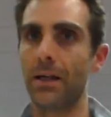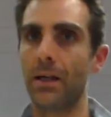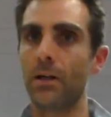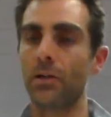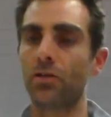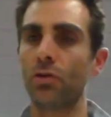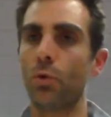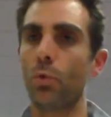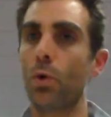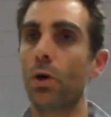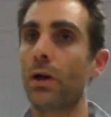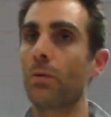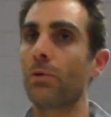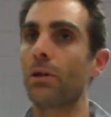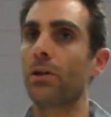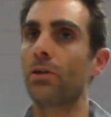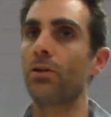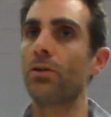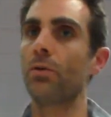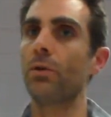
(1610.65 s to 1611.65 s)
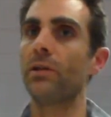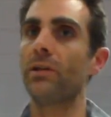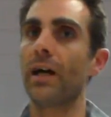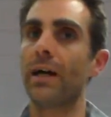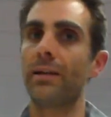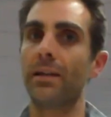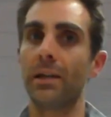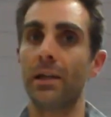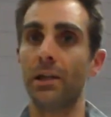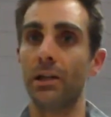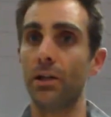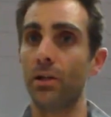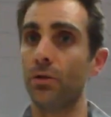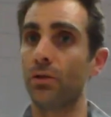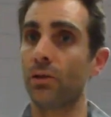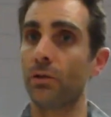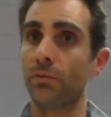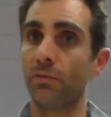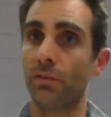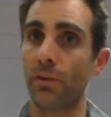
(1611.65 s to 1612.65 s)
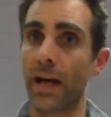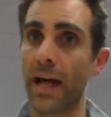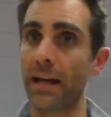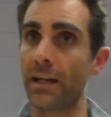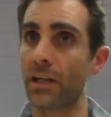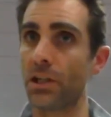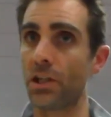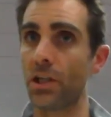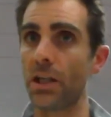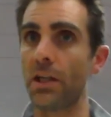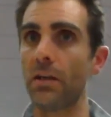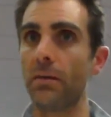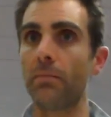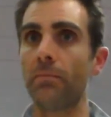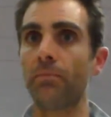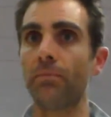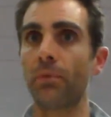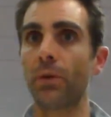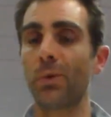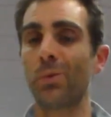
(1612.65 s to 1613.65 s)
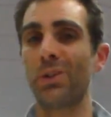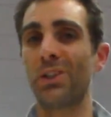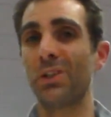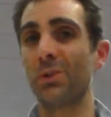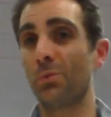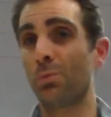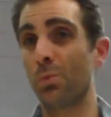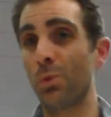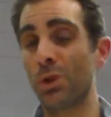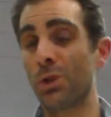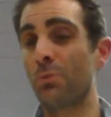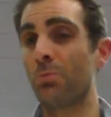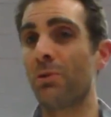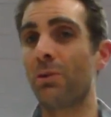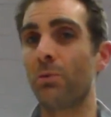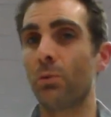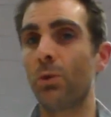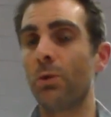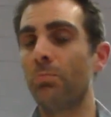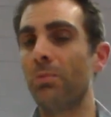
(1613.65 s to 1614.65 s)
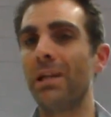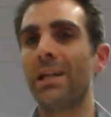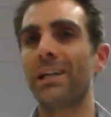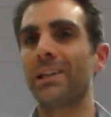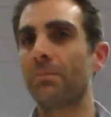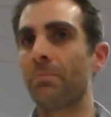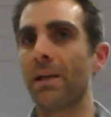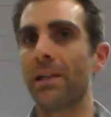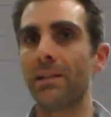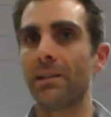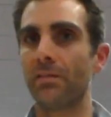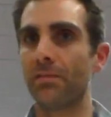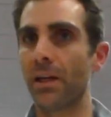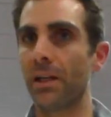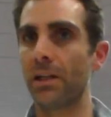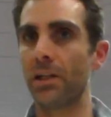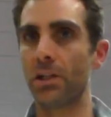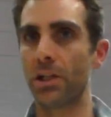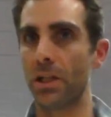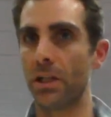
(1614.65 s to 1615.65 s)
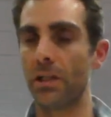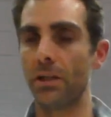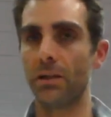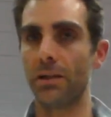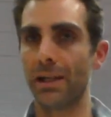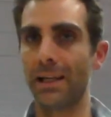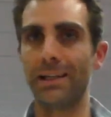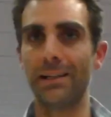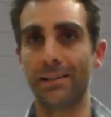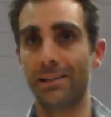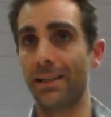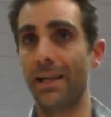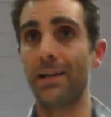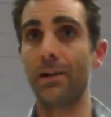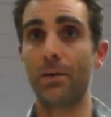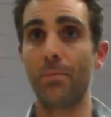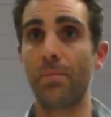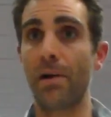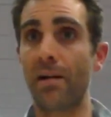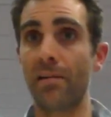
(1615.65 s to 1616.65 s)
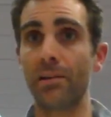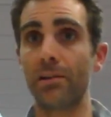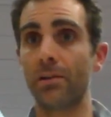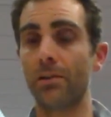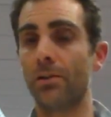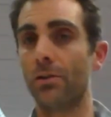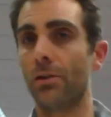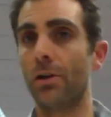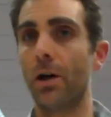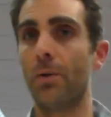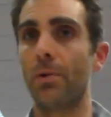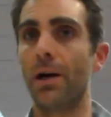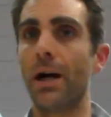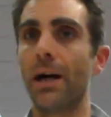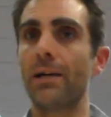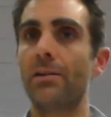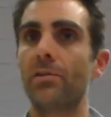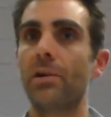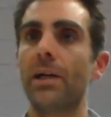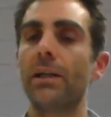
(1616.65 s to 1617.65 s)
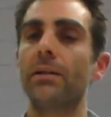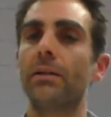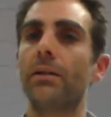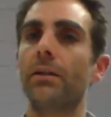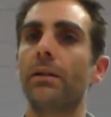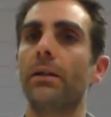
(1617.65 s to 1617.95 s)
So what I'm going to do is either going to use them for energy, which would be expensive energy in, say, comparison to carbohydrate.